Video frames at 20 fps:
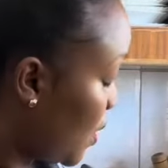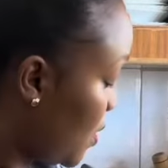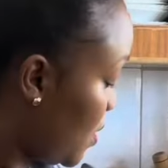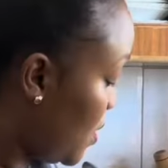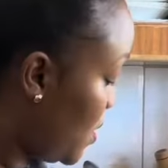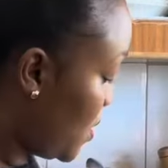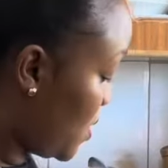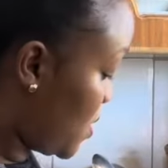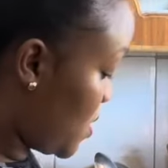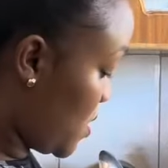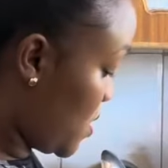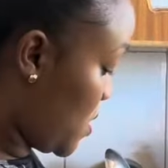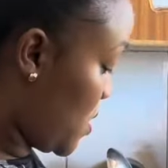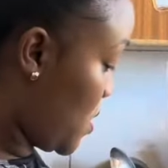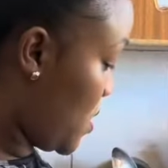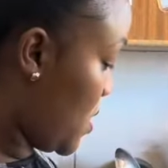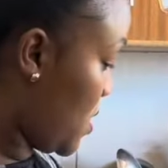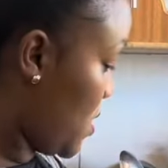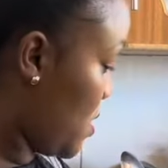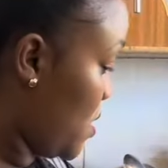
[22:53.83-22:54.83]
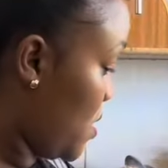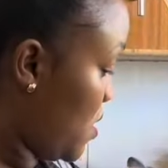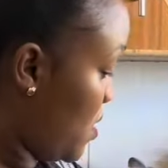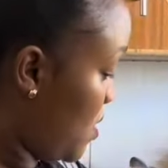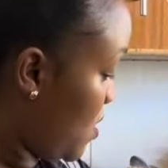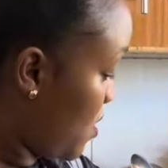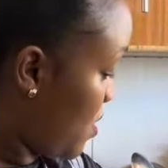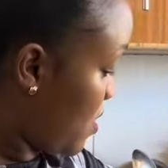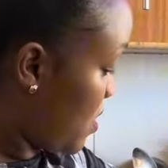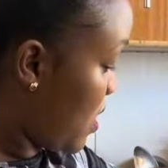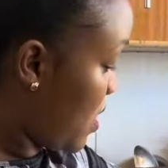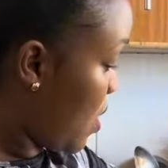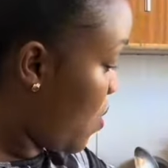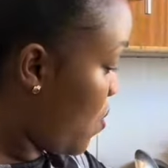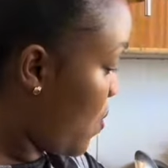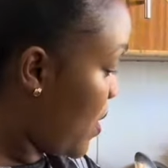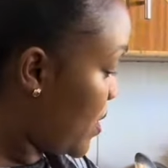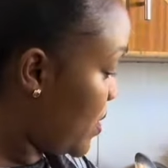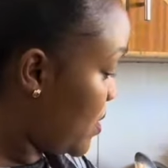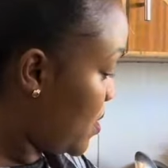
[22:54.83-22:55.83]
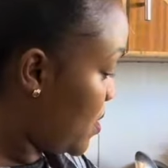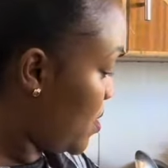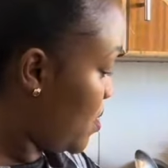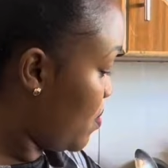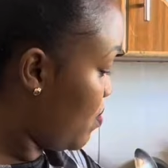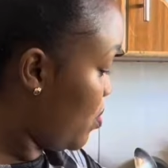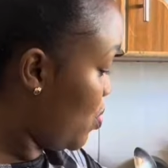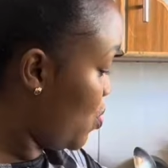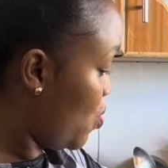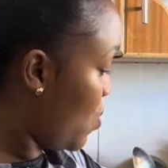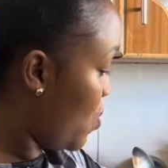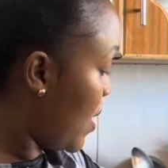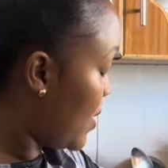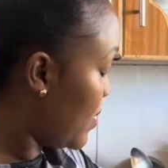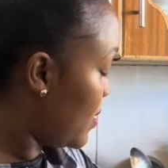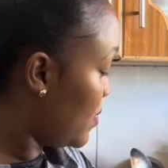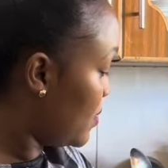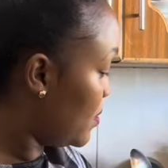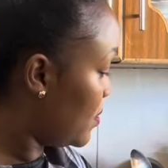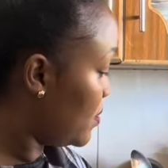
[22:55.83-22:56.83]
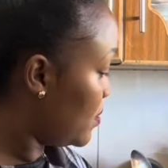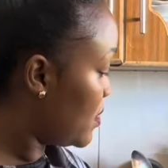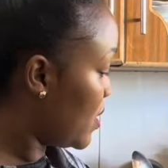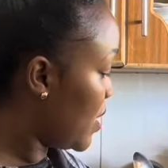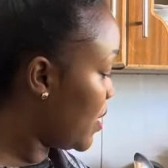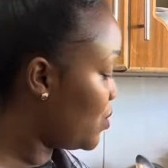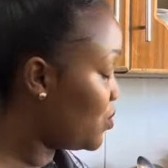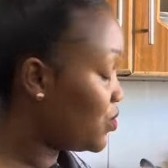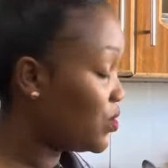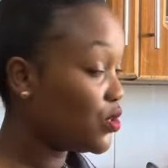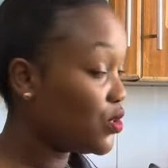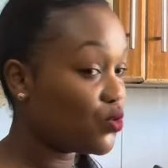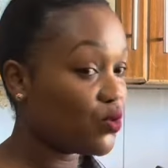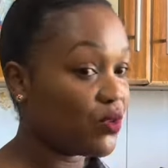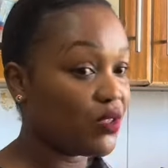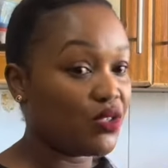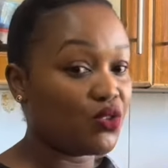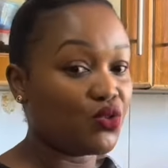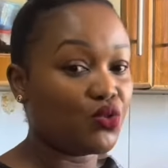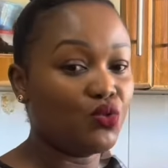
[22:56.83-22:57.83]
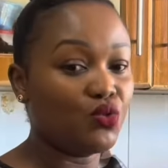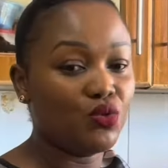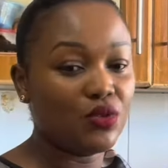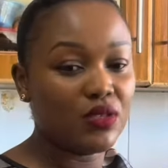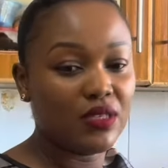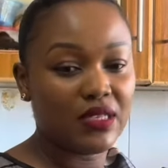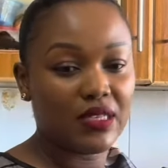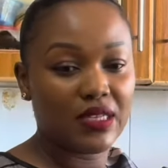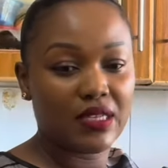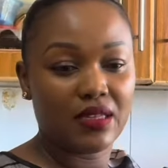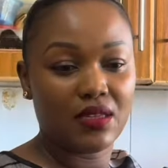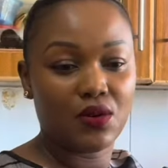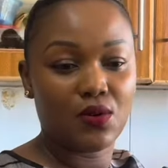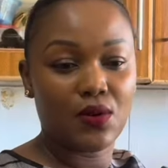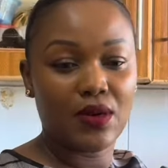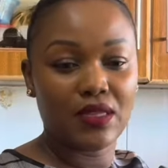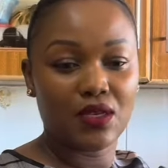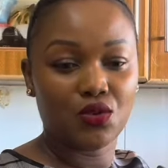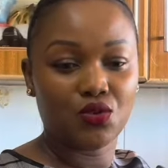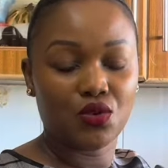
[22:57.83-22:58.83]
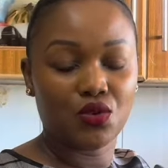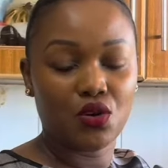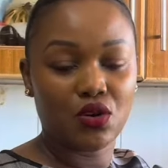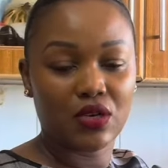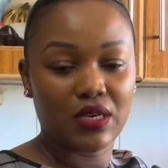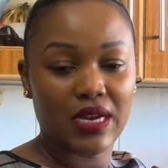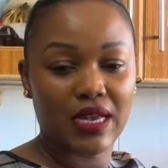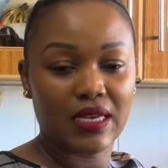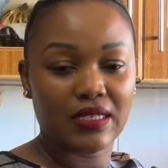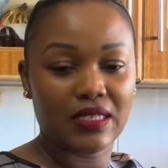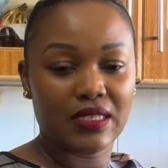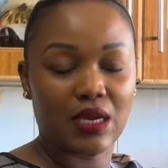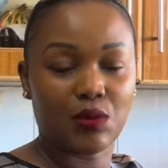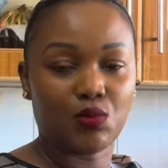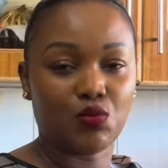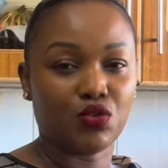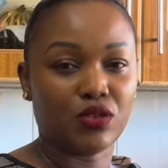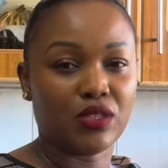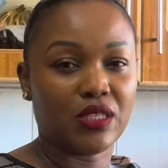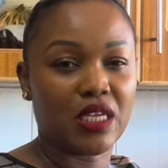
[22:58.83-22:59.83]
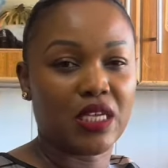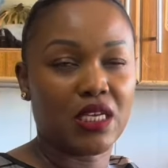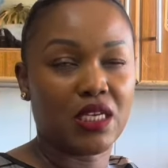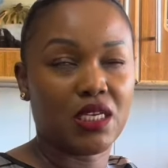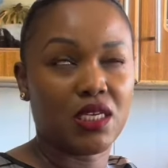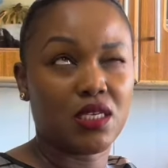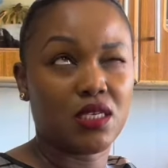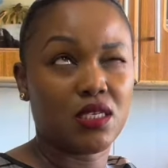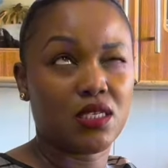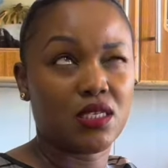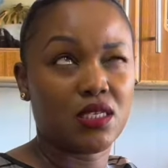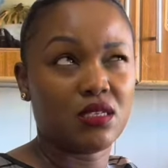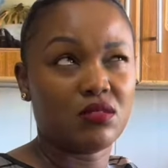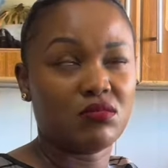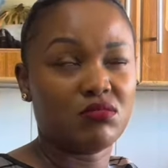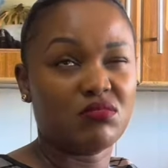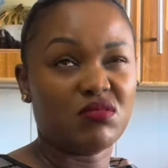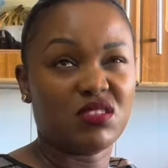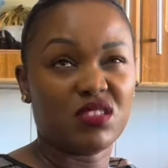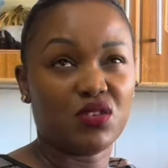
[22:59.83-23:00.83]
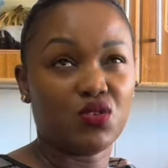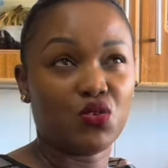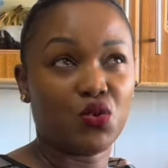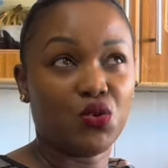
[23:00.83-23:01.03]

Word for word: this tower, the blue one. I know this one is good, but the one that we got last time was the bit